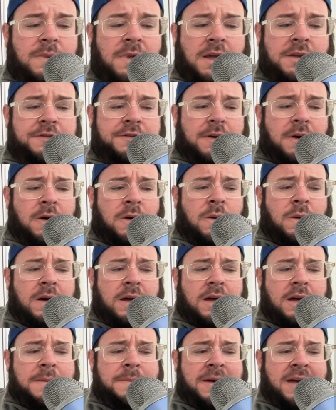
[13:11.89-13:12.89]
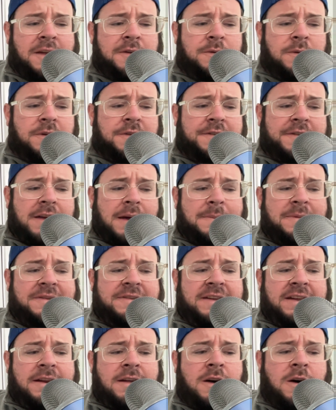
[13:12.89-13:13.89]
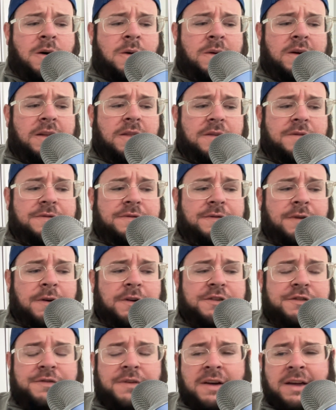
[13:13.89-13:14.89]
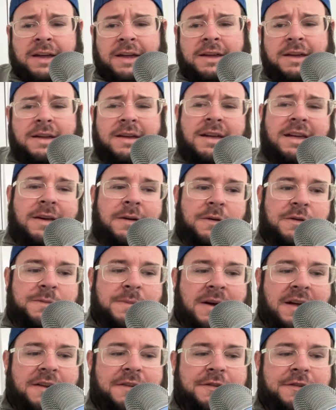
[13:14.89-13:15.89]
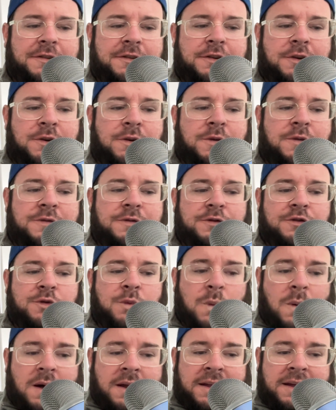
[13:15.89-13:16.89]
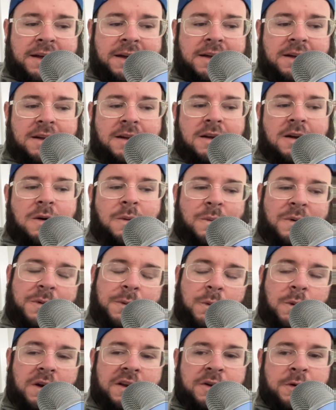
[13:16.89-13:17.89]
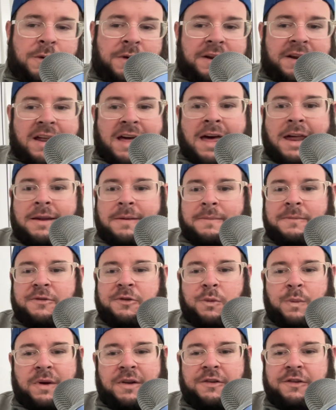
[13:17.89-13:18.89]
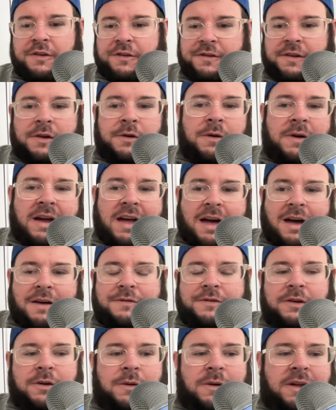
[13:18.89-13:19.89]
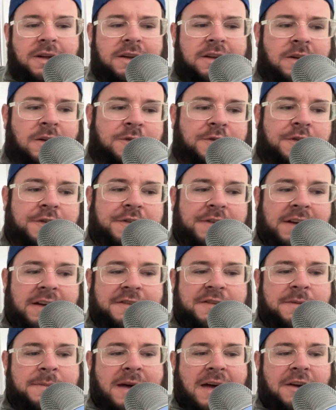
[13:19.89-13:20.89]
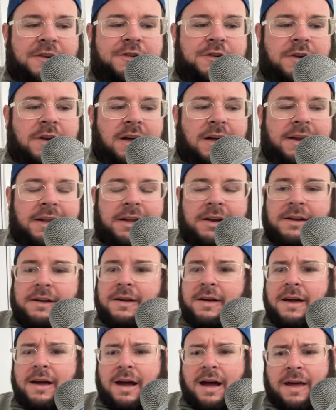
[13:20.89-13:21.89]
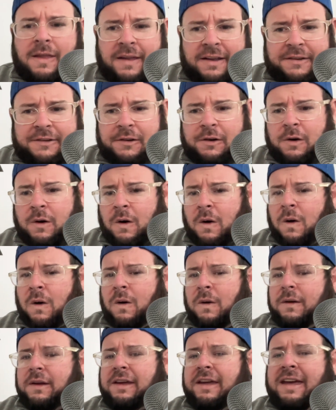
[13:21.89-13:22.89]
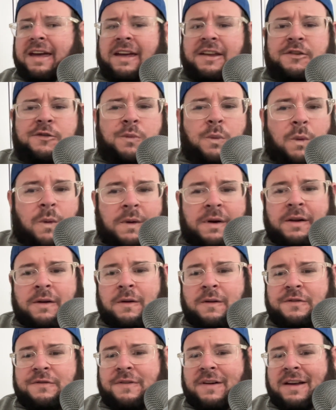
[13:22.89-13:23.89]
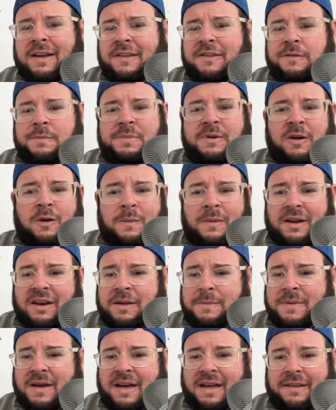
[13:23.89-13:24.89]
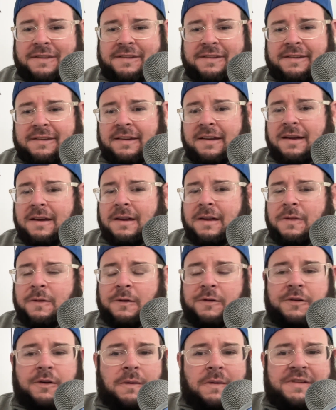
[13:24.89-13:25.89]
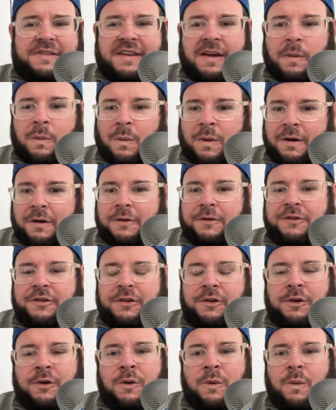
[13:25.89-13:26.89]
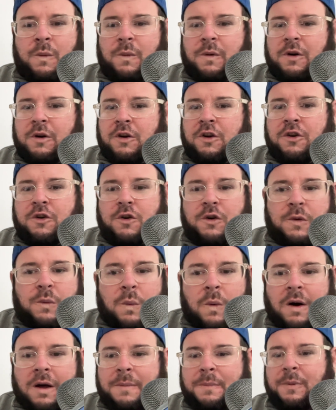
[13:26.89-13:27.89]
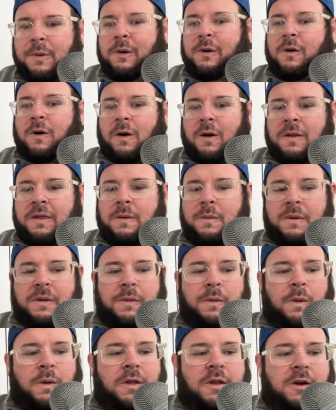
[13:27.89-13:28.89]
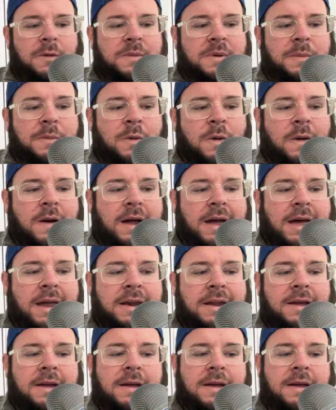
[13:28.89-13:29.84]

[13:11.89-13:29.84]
So Emmanuel Sabatino in the first fight, he was minus 220. We threw a unit at him to win just under a half unit, just to get some action on it. I like to call Cage Warrior fights beer money bets. There's always that 1 or 2 good one per card that we throw a little bit more at.